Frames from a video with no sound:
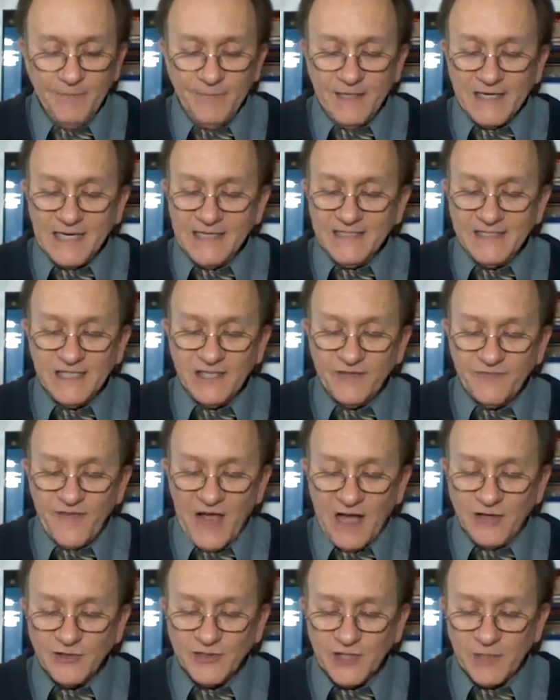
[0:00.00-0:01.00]
because he hath
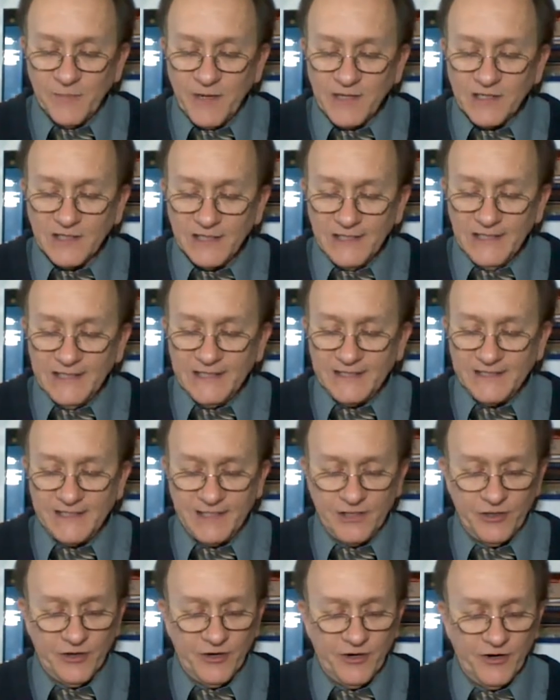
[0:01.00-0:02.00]
found some uncleanness
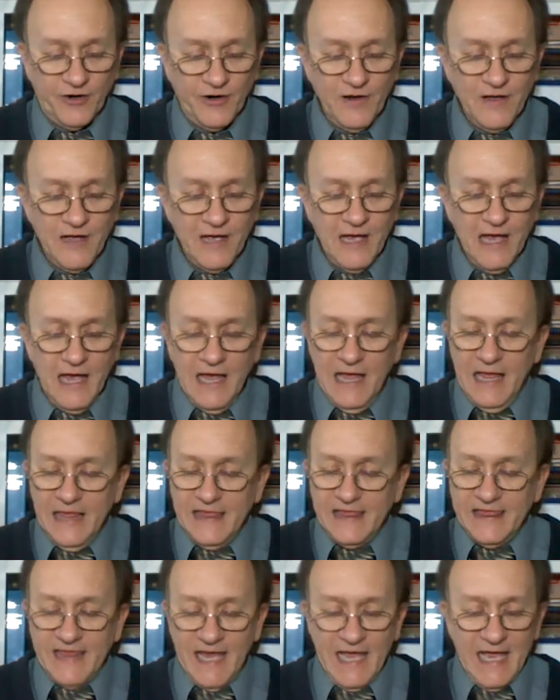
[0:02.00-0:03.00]
in her,
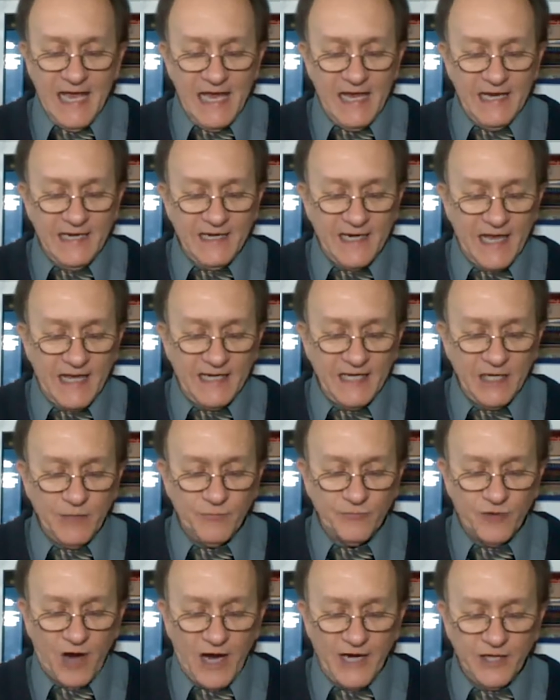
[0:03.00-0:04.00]
then let
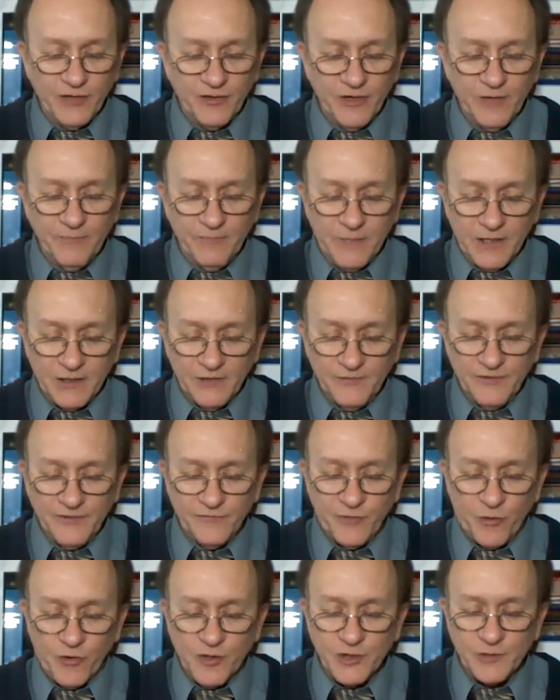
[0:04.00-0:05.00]
him write her a bill of
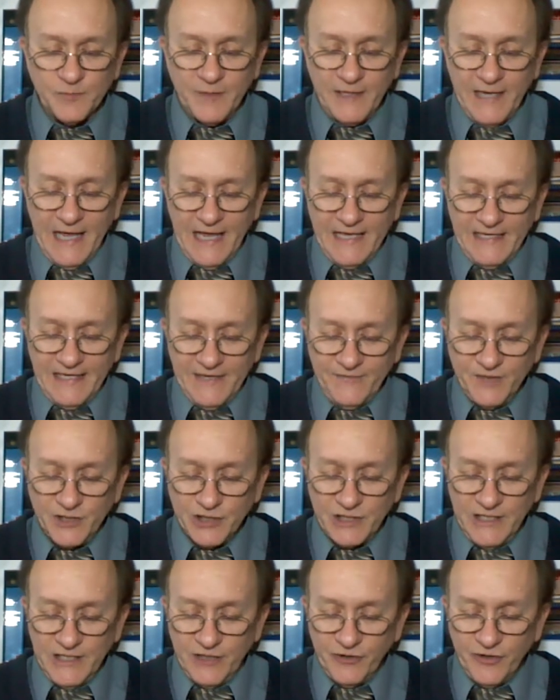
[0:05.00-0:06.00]
divorcement, and give
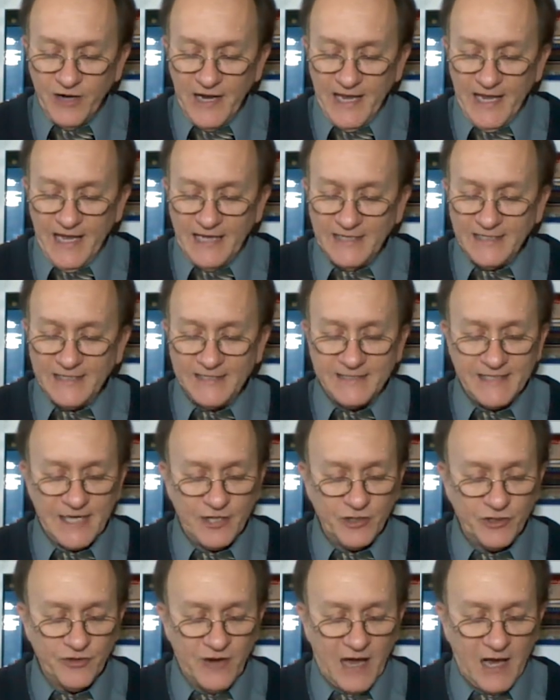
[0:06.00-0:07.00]
it in her hand, and
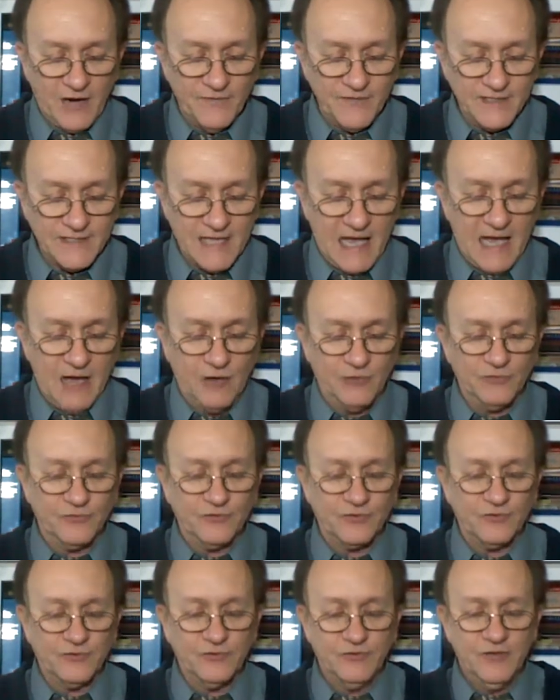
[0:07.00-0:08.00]
send her out of his
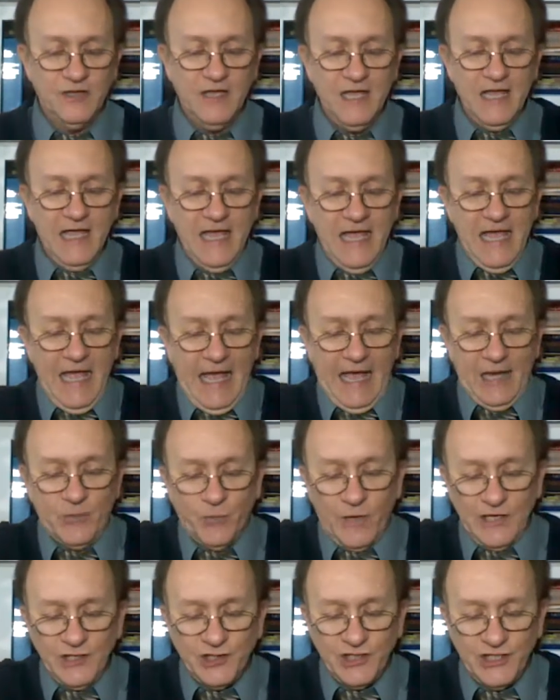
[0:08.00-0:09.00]
house. And
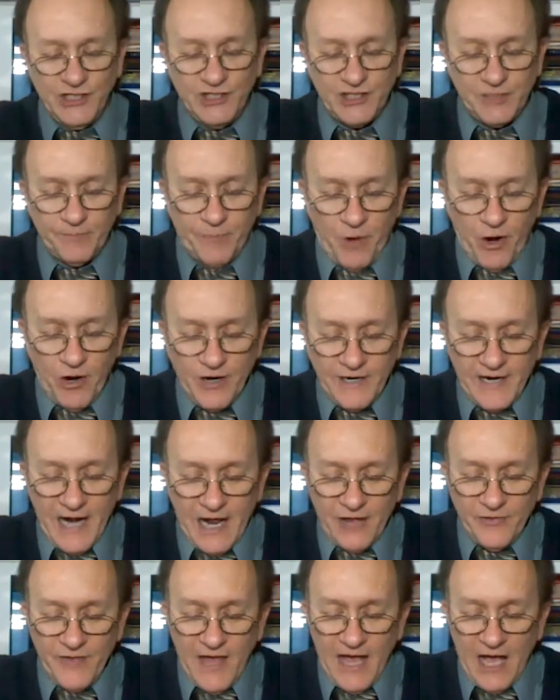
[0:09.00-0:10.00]
when she is departed
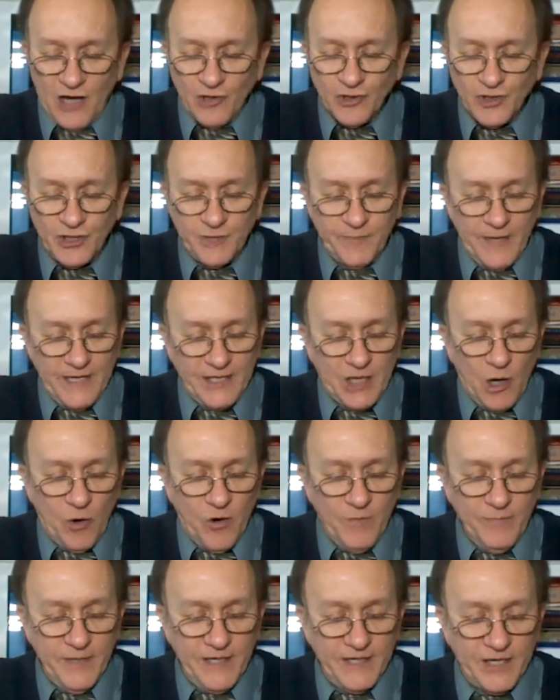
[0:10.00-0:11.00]
out of the house, she may
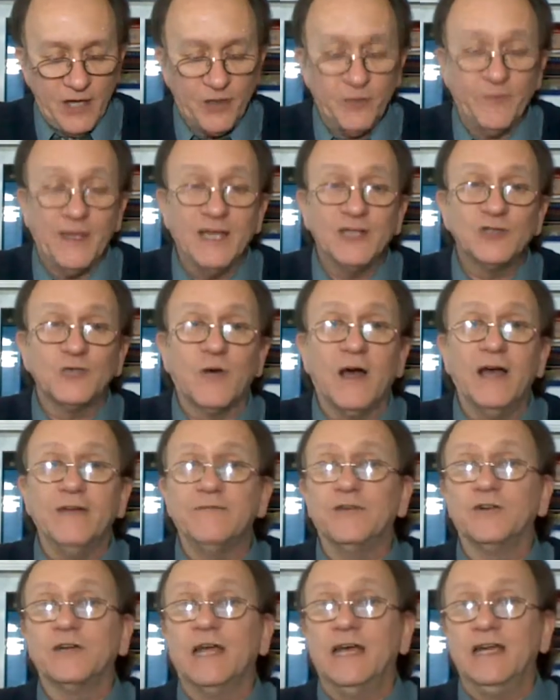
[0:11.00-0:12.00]
go and be another man's
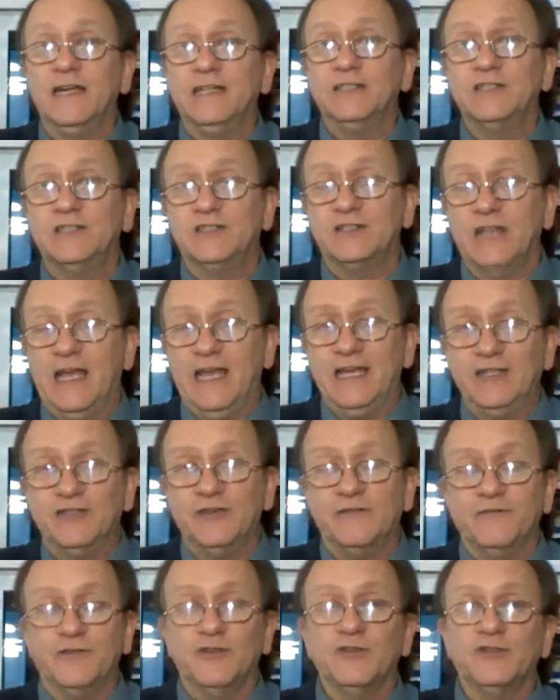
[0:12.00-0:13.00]
wife. Okay, let's
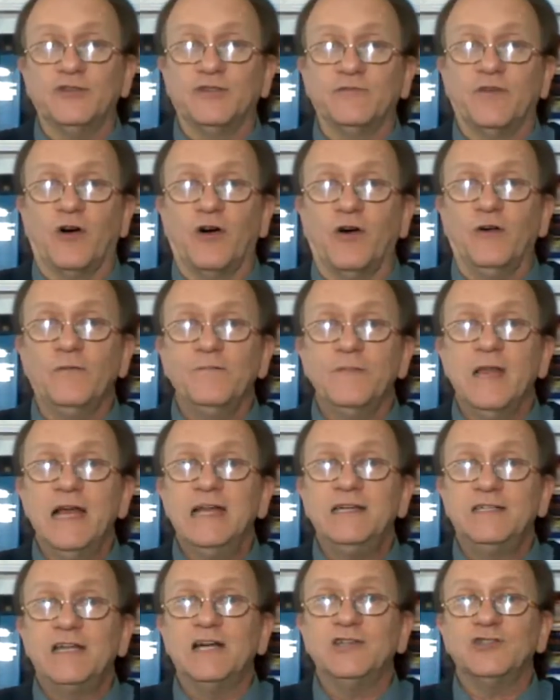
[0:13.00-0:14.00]
answer first of all.
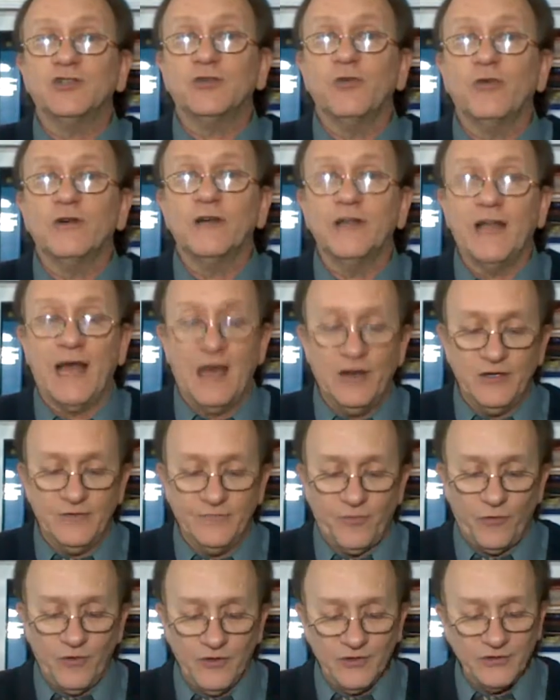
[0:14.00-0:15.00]
Does the Lord allow
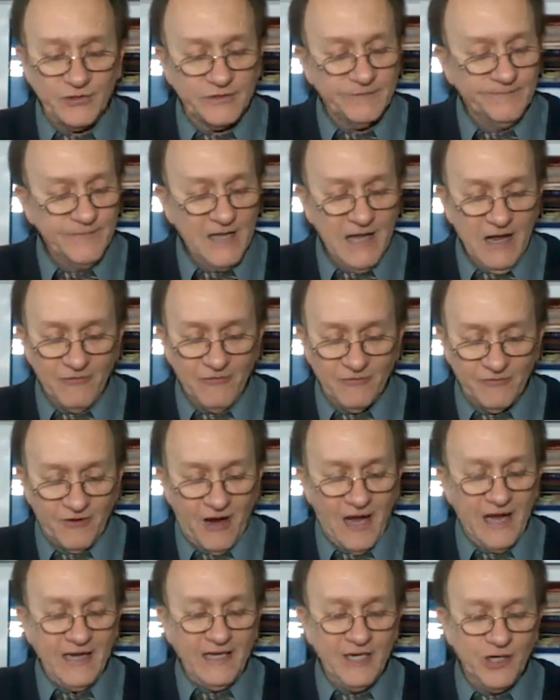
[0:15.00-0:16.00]
divorce?
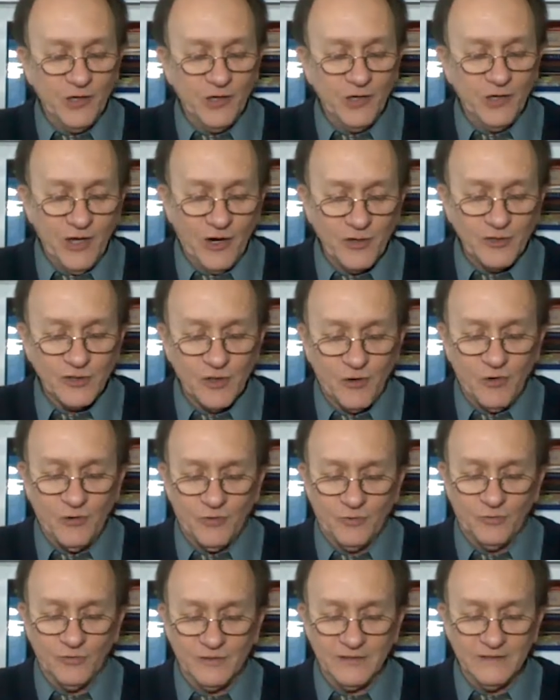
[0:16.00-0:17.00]
Right here we are
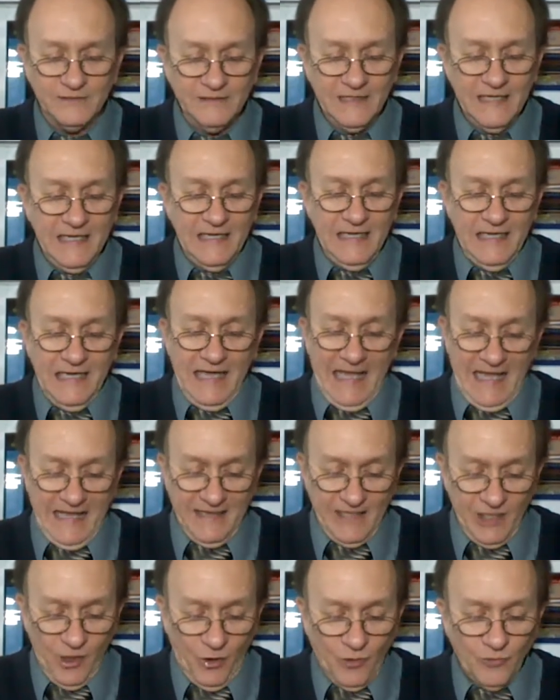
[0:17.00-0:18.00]
told
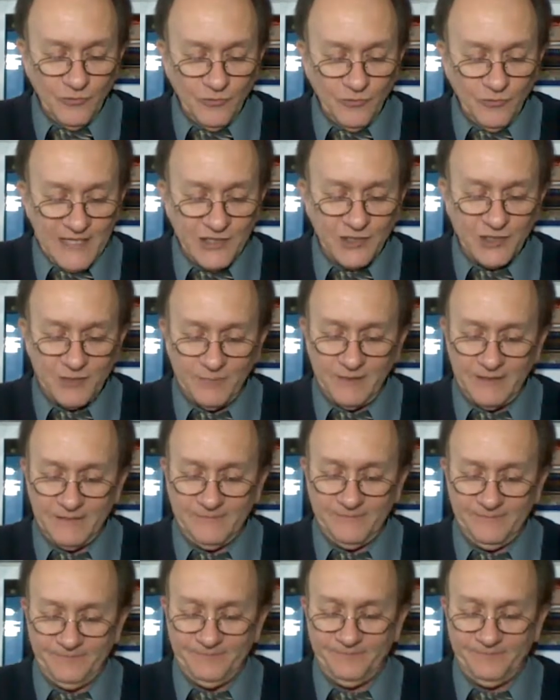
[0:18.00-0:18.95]
in the Old Testament